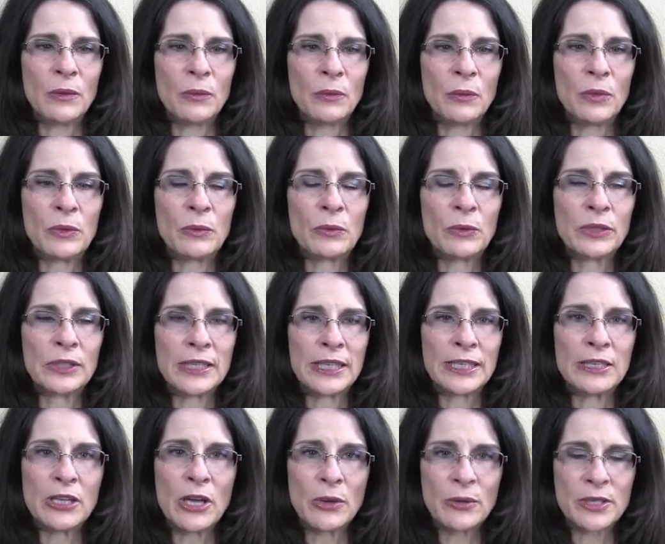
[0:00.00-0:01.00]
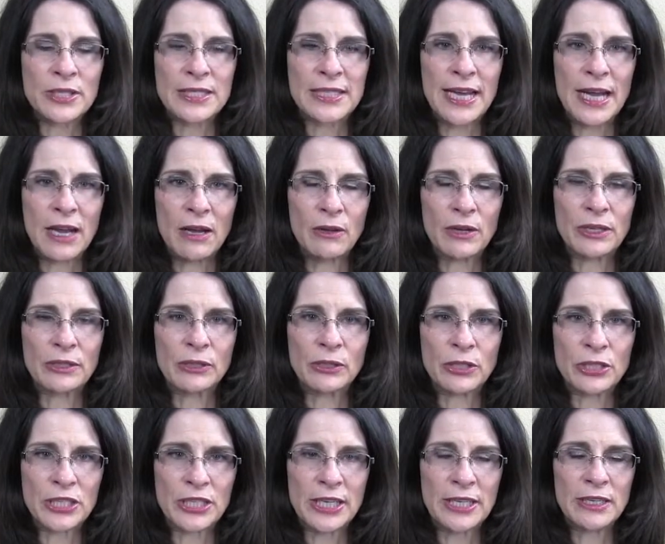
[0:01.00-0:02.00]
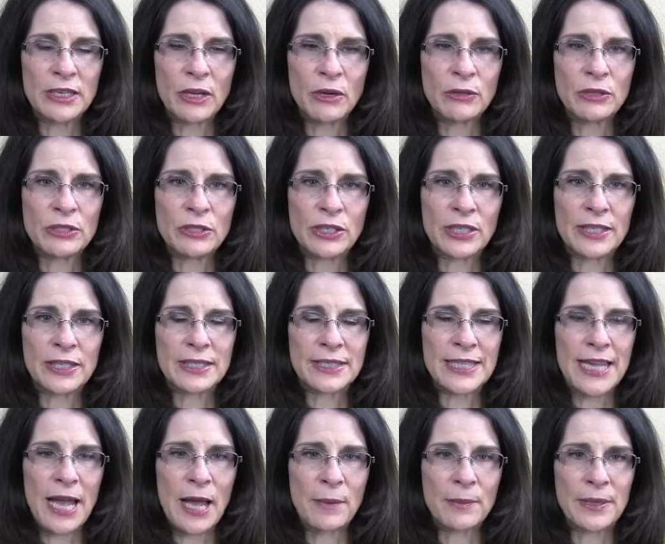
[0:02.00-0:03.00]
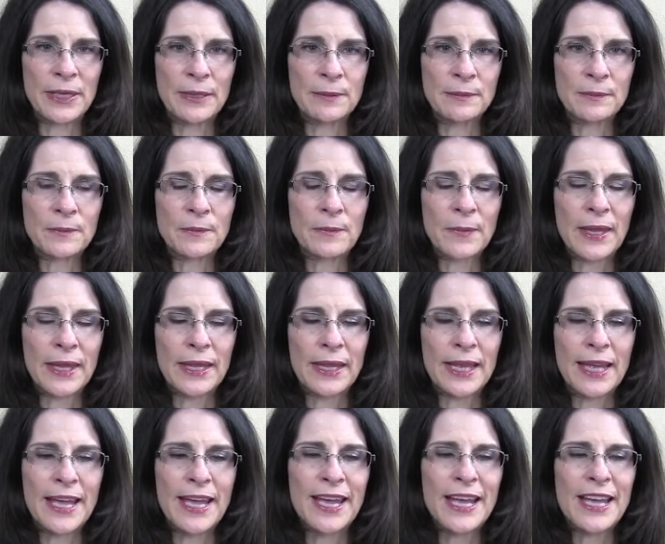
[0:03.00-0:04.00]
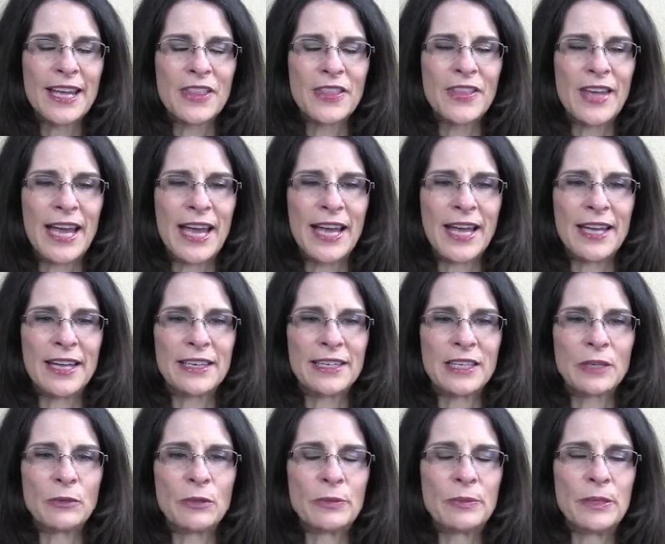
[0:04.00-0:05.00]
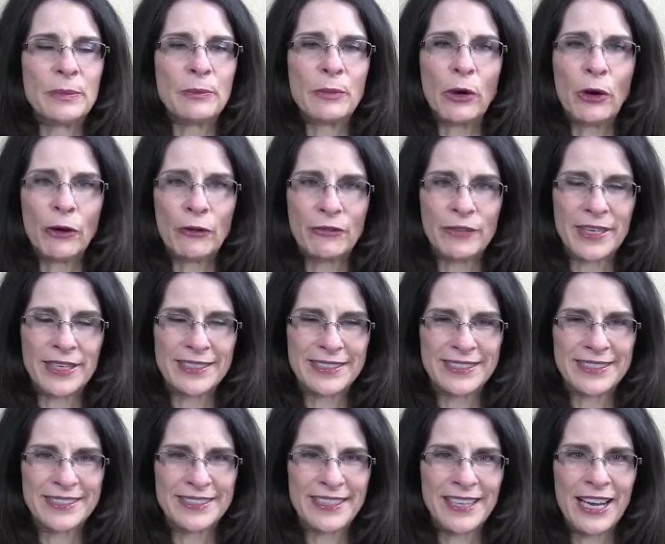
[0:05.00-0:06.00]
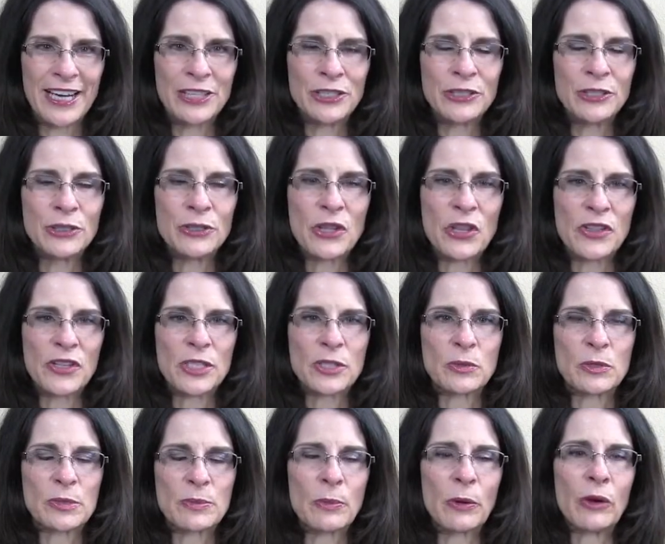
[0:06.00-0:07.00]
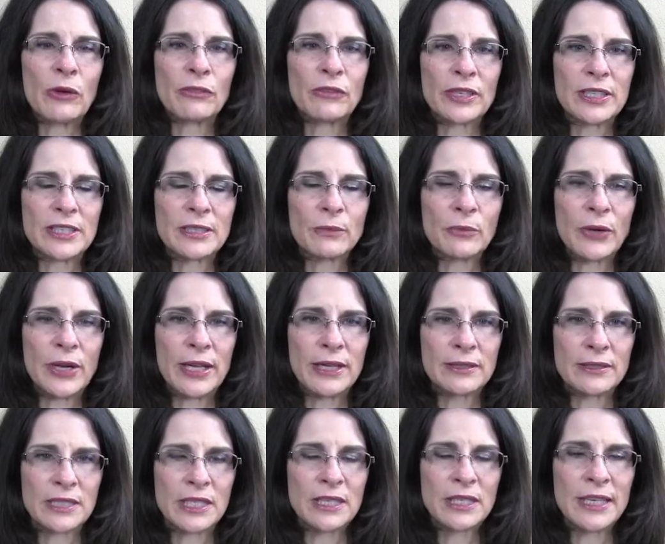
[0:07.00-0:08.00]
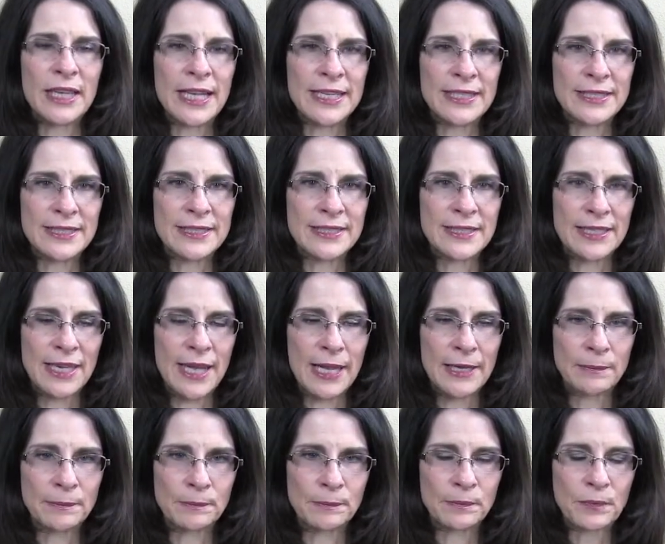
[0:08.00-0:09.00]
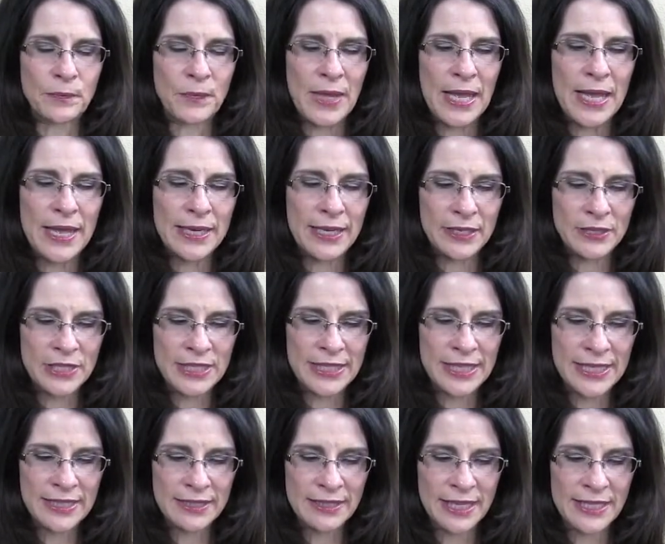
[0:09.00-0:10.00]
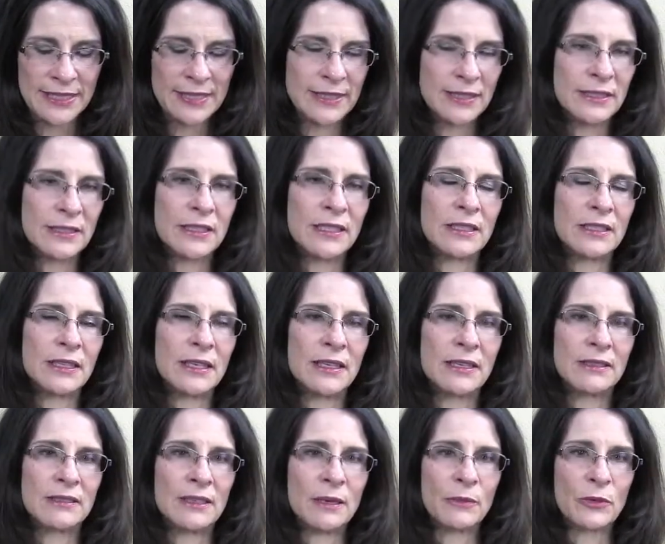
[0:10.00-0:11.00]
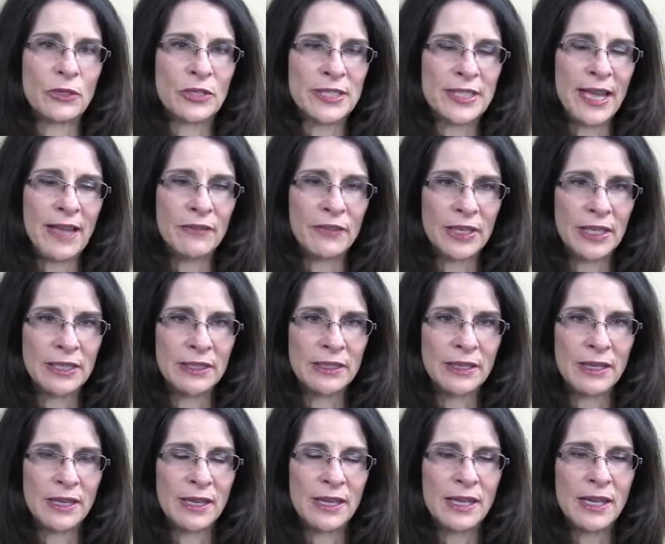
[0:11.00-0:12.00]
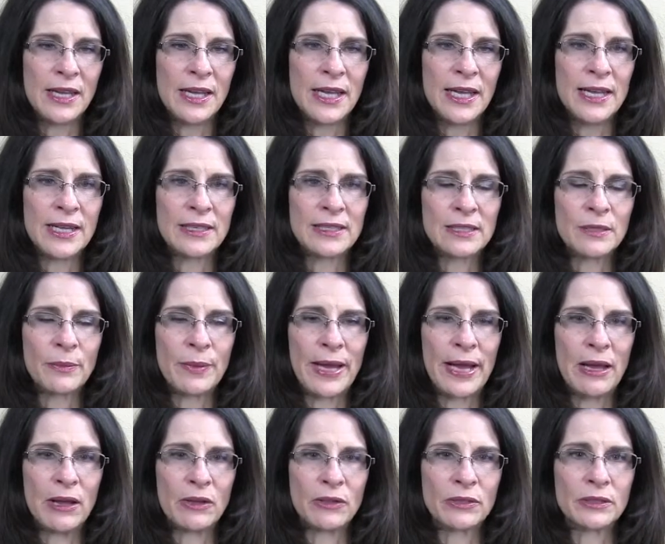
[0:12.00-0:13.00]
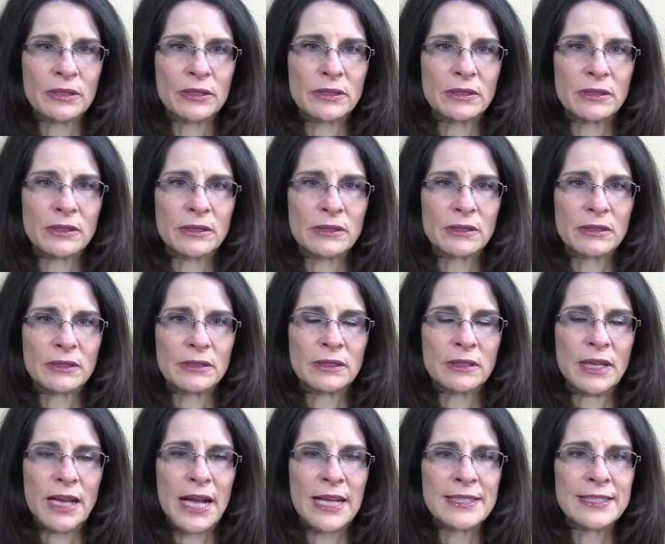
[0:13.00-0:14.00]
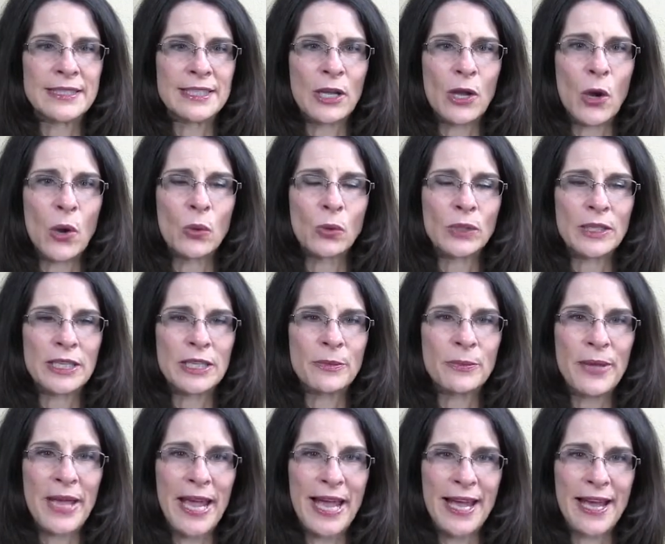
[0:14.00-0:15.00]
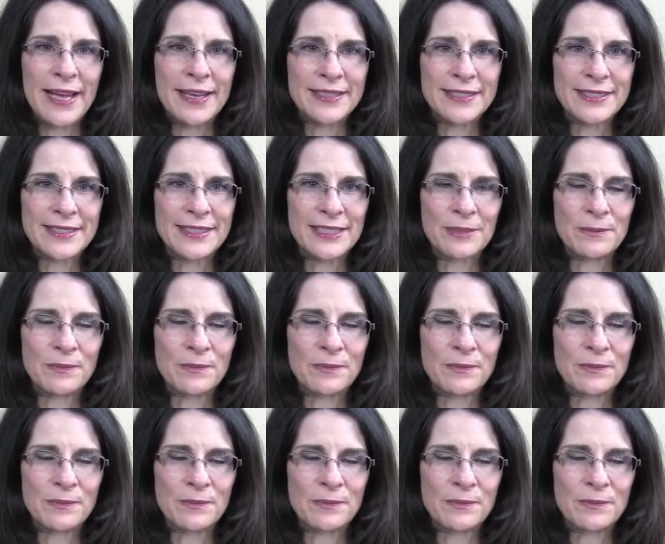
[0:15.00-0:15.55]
we really noticed how it crescendoed during the tapping, that it would be perfect. I knew that this was perfect to bring to the lesson tonight. Now, today's lesson number 7 is about I see only the past.